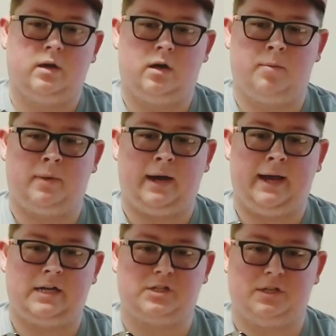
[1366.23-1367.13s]
I
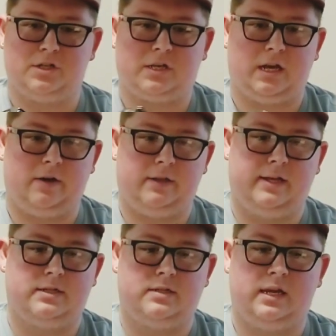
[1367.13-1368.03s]
actually just carry
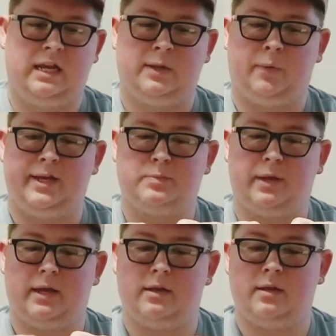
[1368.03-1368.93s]
this in the
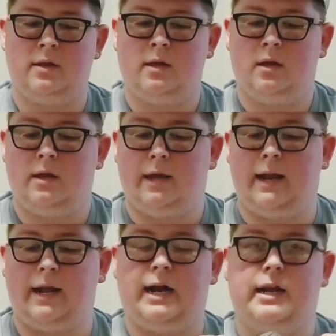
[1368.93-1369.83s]
waistband, and
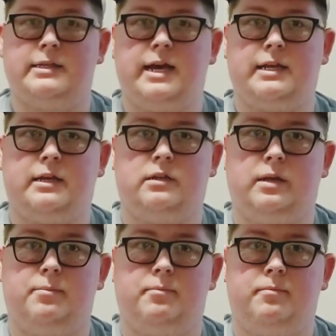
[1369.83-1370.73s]
I got a
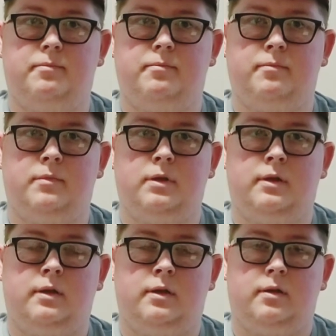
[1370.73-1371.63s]
Techniclip
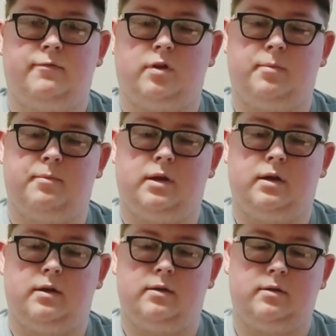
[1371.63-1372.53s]

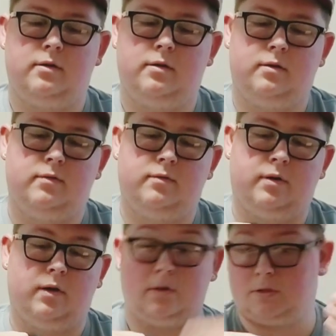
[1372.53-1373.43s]
from
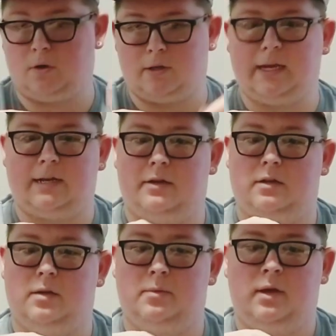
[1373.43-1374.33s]
it's called a
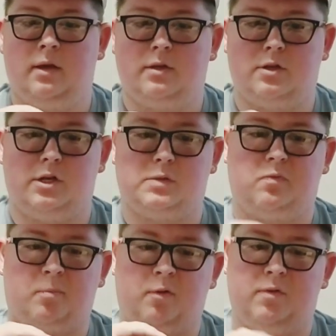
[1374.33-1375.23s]
Techniclip. So you
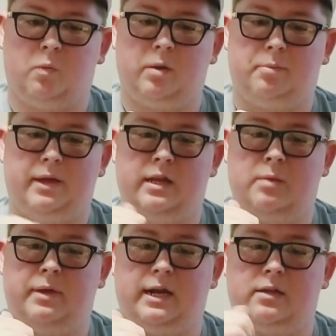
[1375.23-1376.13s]
just remove the one pin in
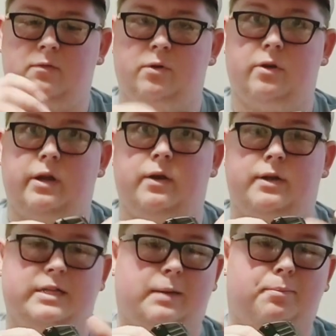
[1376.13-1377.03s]
the back of the Ruger here, and
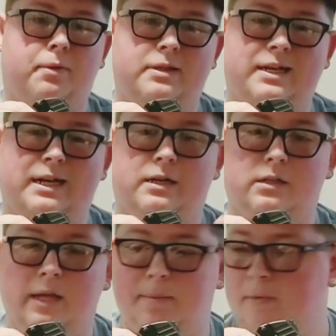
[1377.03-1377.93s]
it's like a
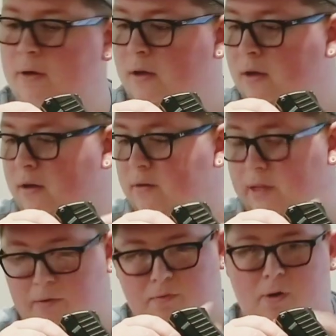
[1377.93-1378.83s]
clip,
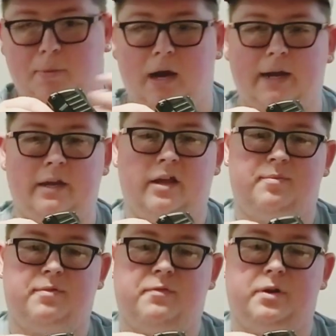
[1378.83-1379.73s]
like for a pocket
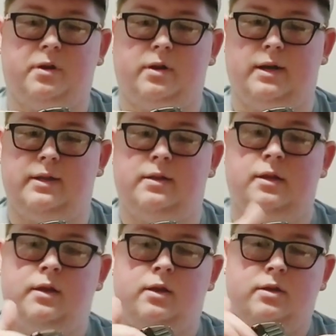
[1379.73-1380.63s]
knife, but for your gun.
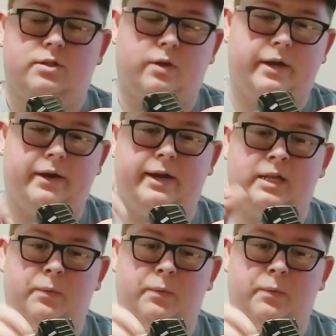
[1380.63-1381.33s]
So I carry it in